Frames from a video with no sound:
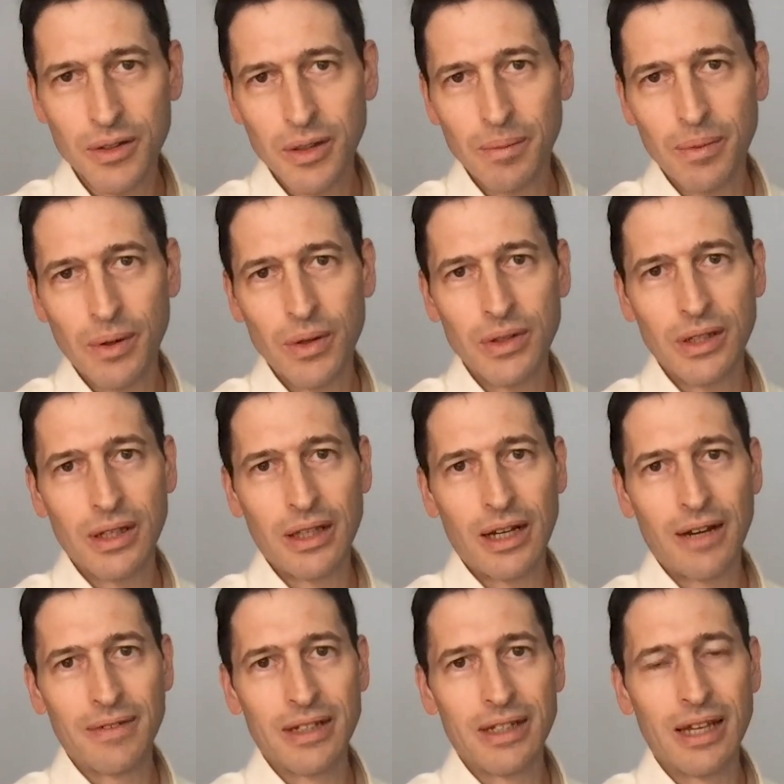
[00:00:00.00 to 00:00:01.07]
Symposia that
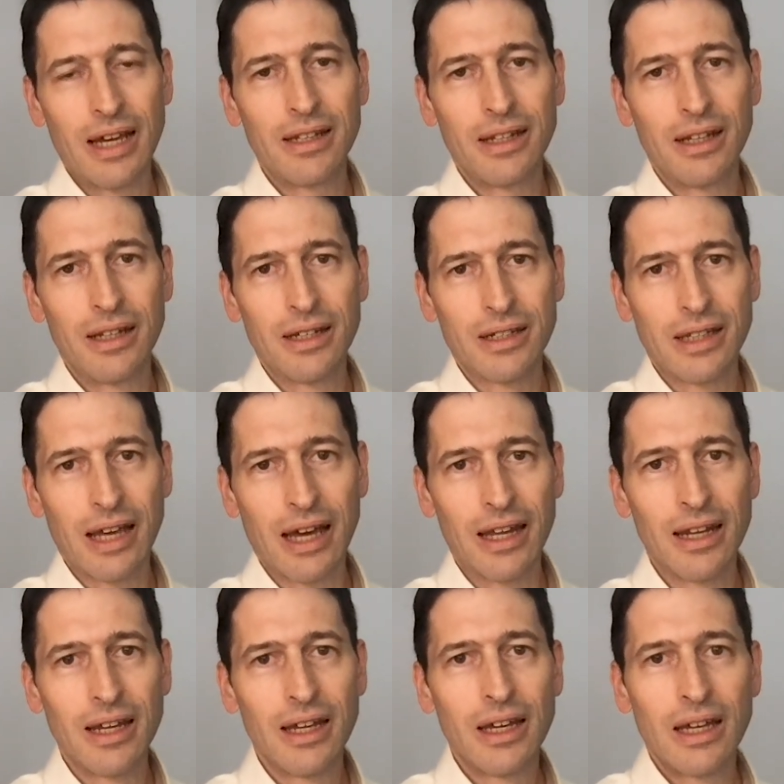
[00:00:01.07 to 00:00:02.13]
I've attended is
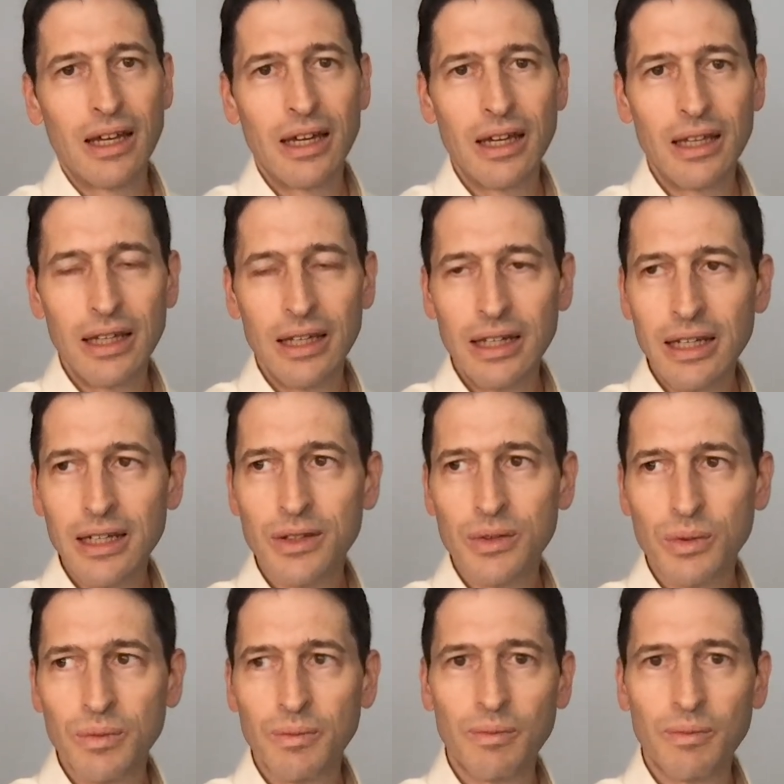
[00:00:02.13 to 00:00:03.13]
that it is,